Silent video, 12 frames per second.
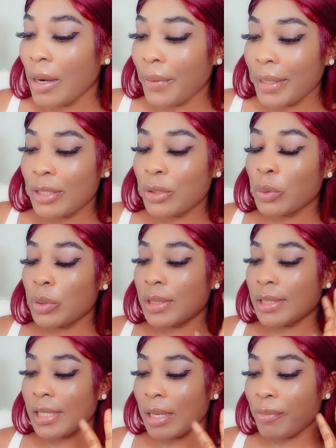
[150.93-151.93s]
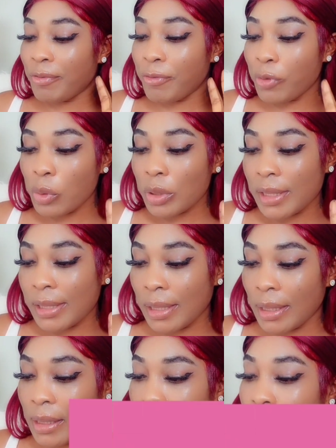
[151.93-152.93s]
All right, so step 4
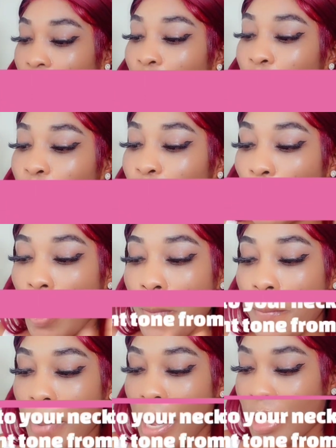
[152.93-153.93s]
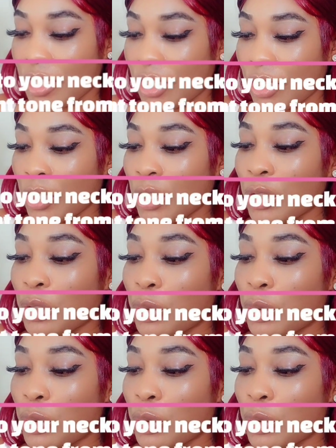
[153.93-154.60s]
says don't match